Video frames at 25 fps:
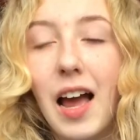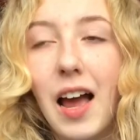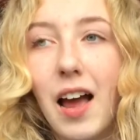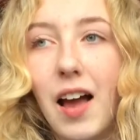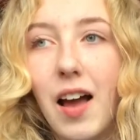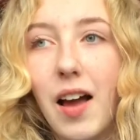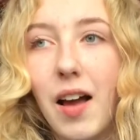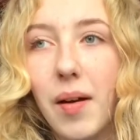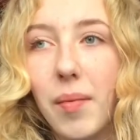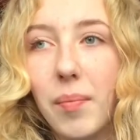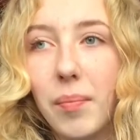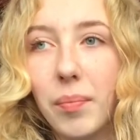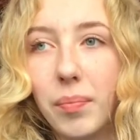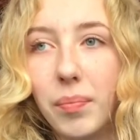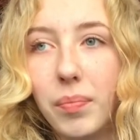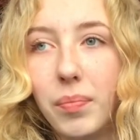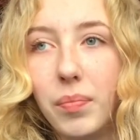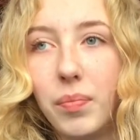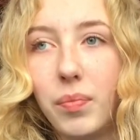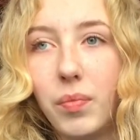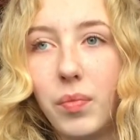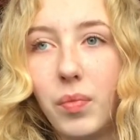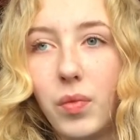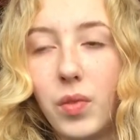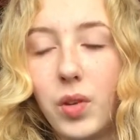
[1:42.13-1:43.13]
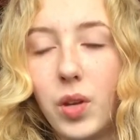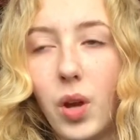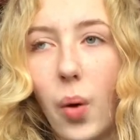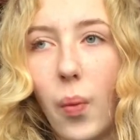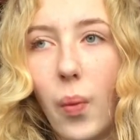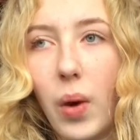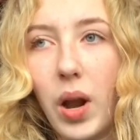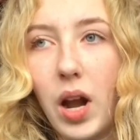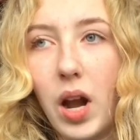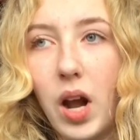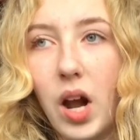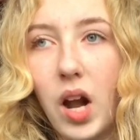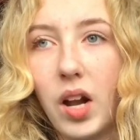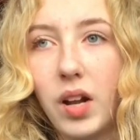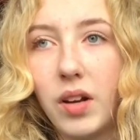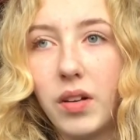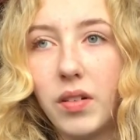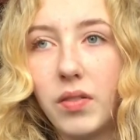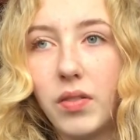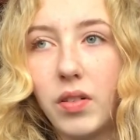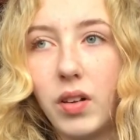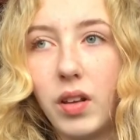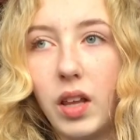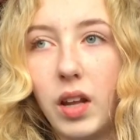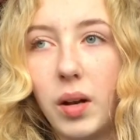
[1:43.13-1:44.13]
So I went
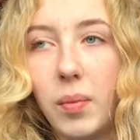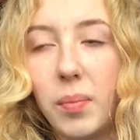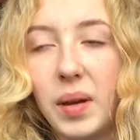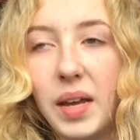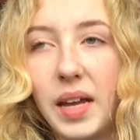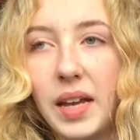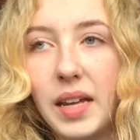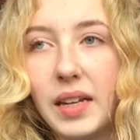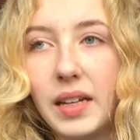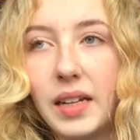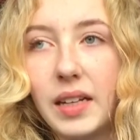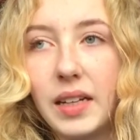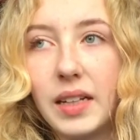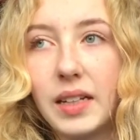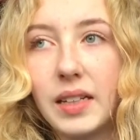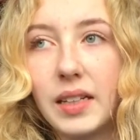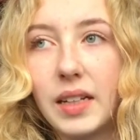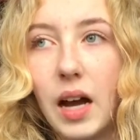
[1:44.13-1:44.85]
on for a little bit and it